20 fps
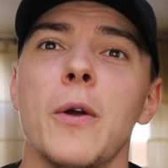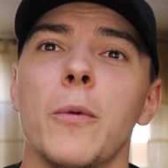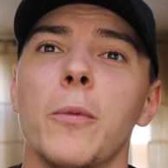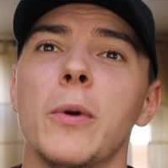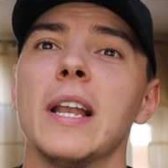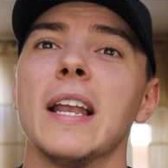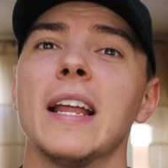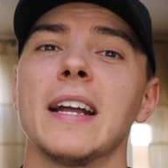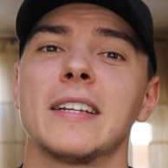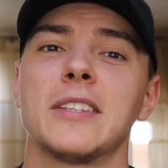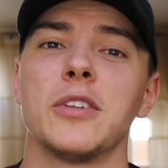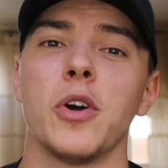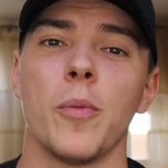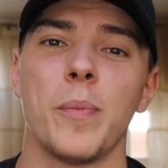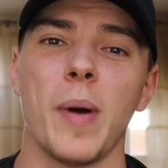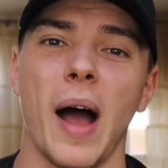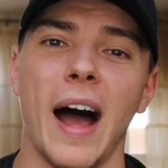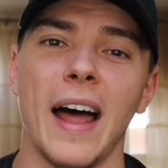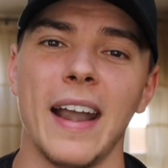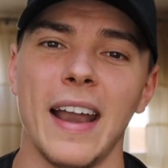we linked
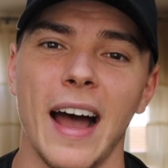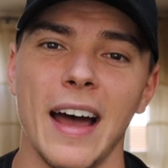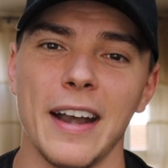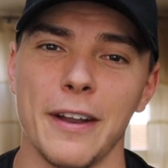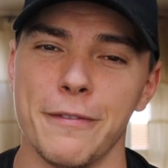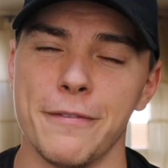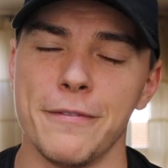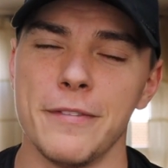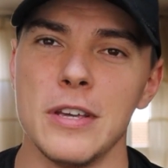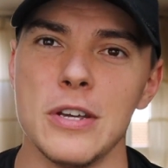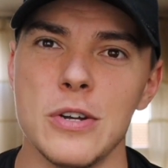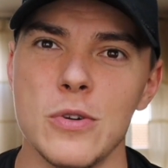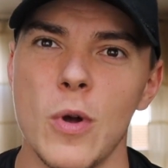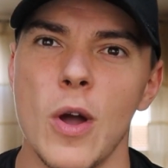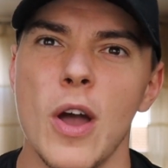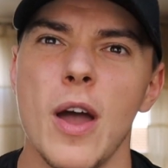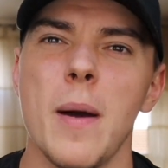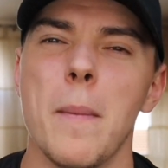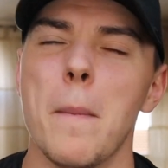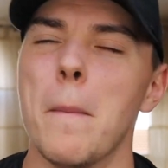up and had a
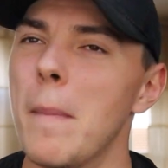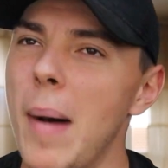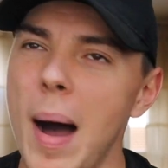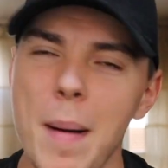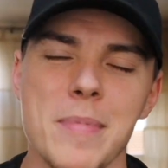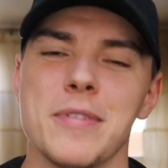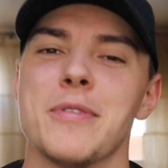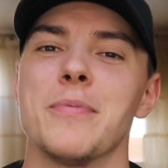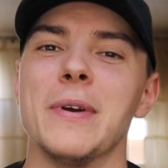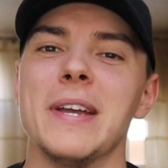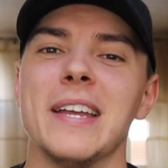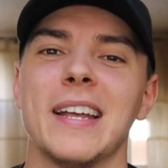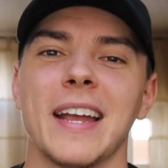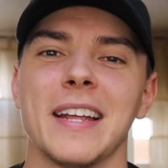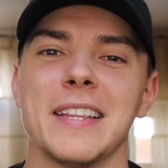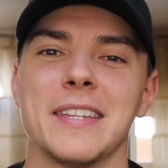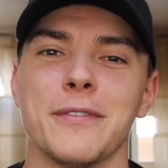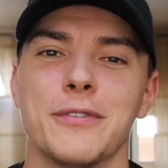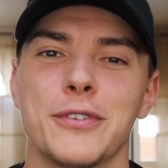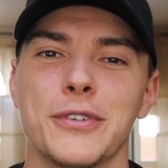few mammoth
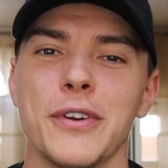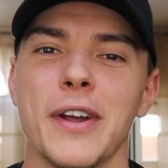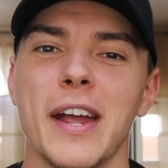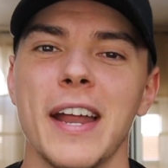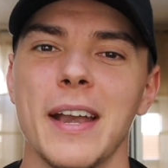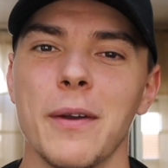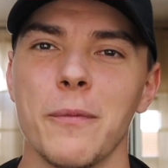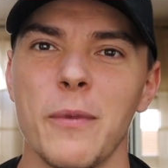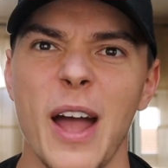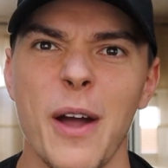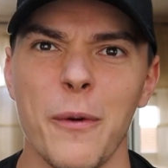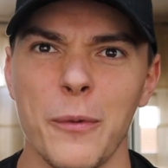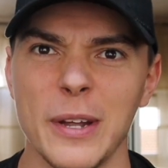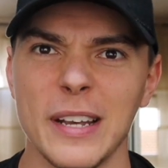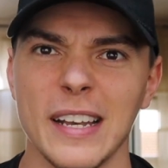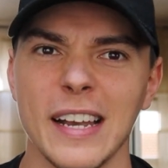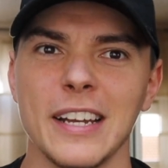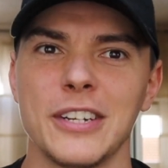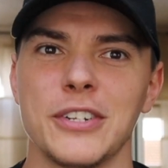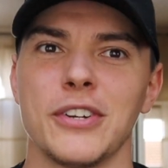weekends of training where
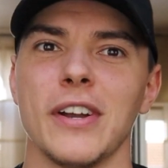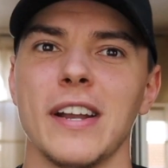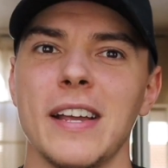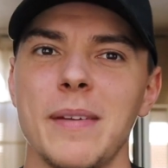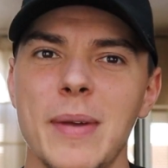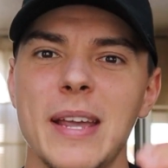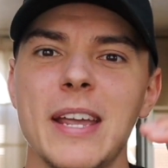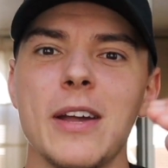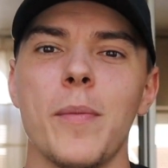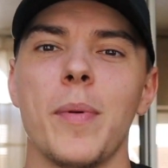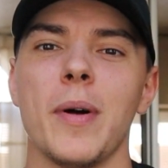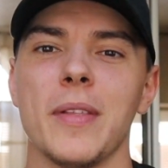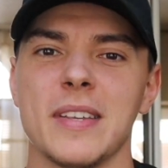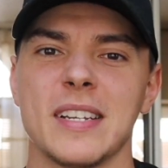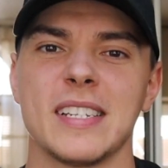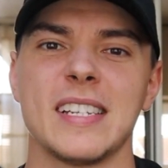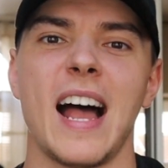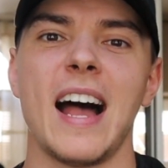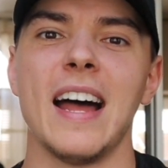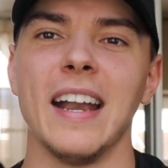we'd literally meet up on the
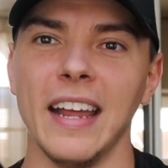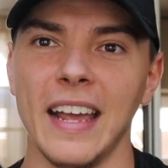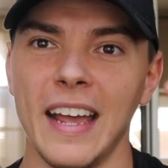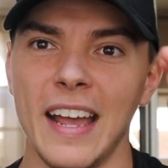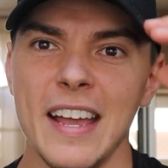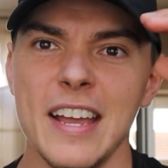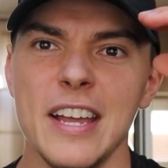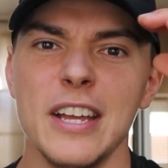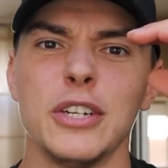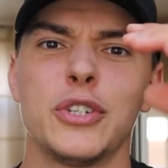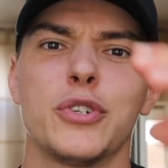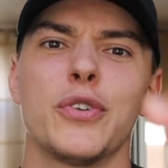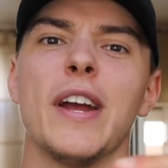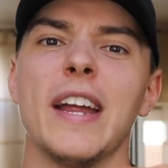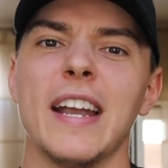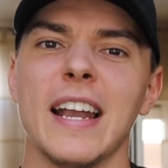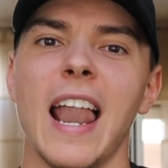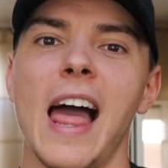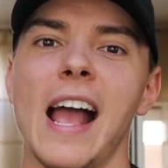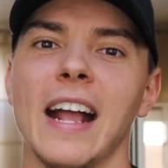Saturday,
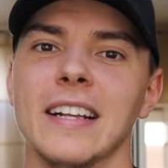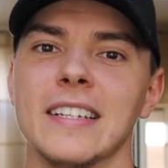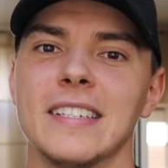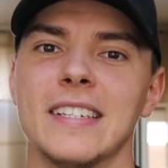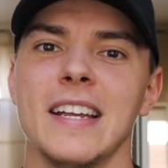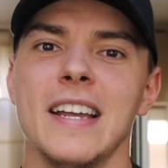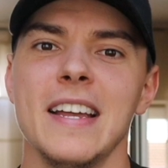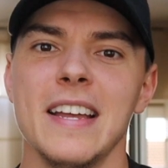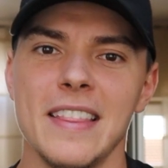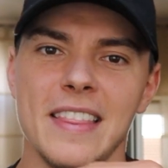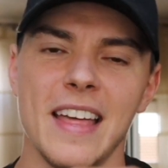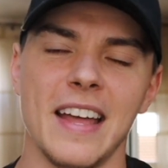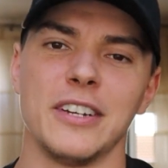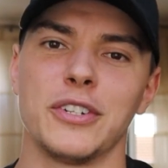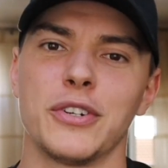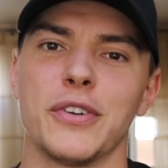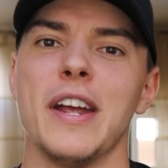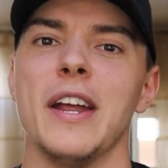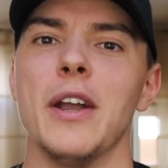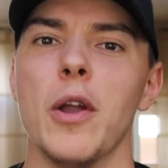train legs, then
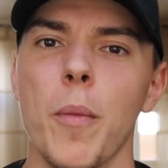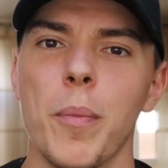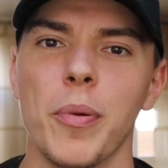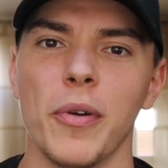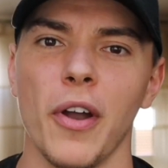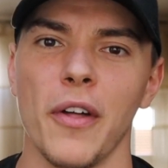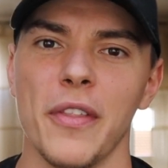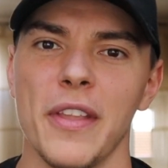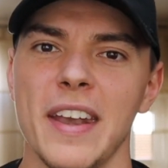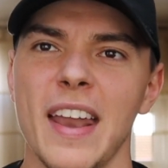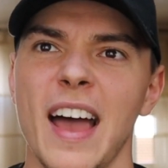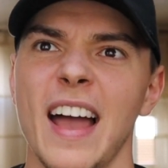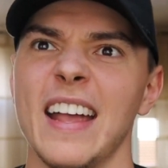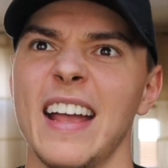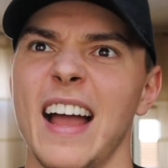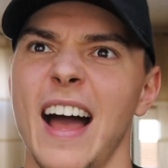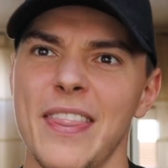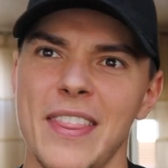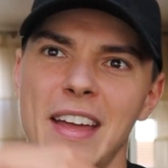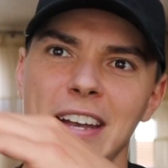train upper on the night,
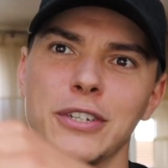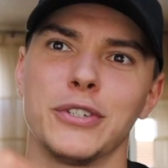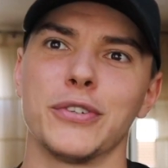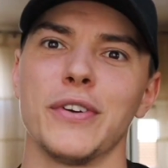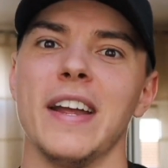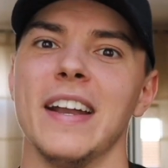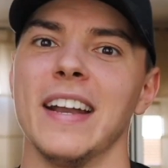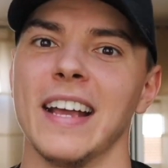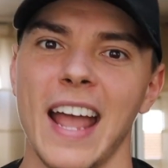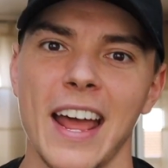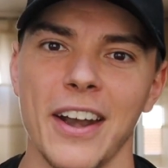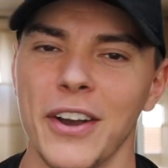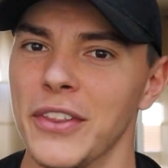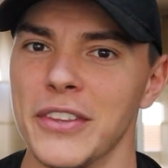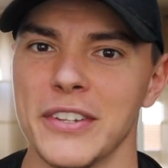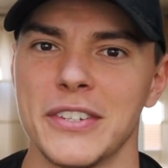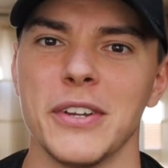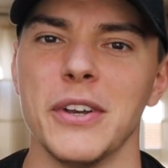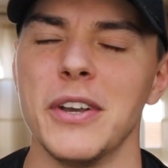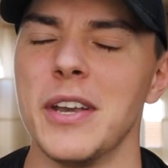and then train again on
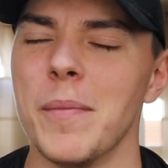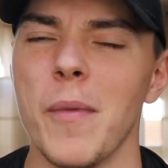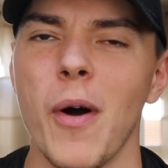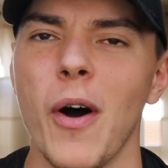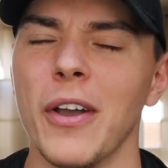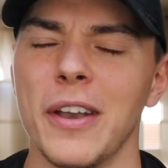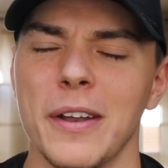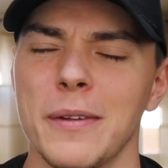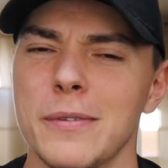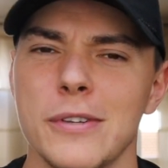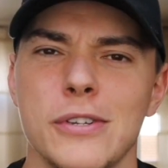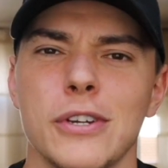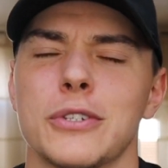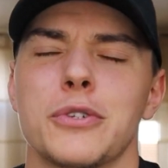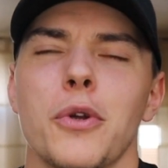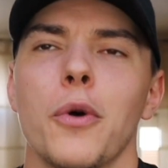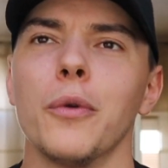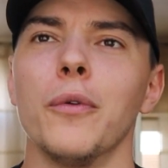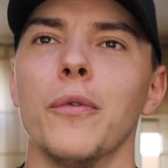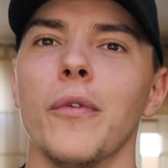the Sunday morning. It was just
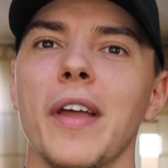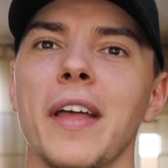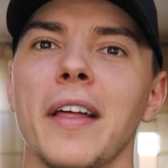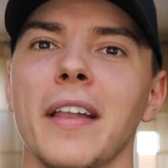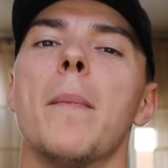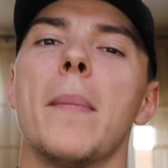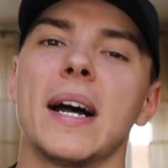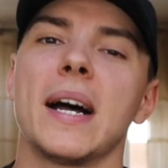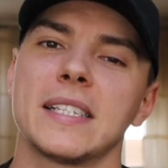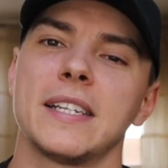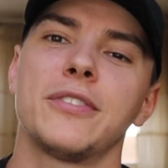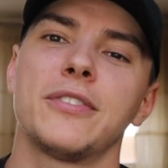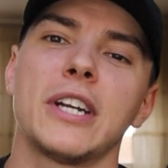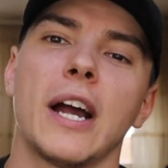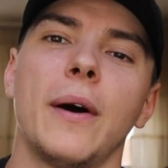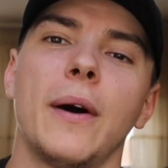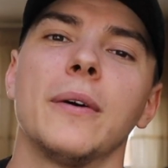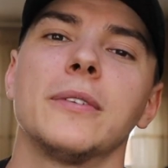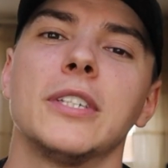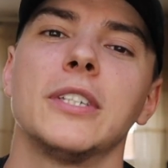unreal. Massive
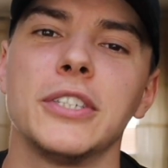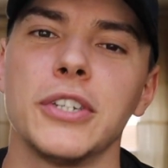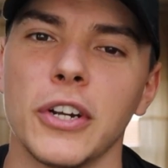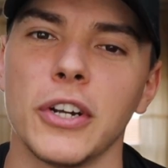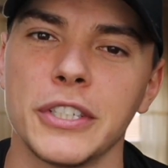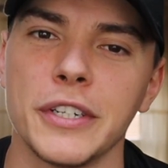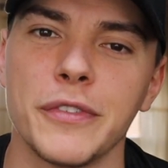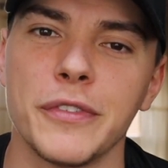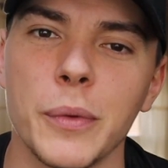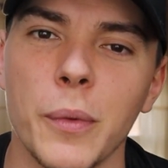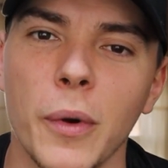shout out to Josh if you're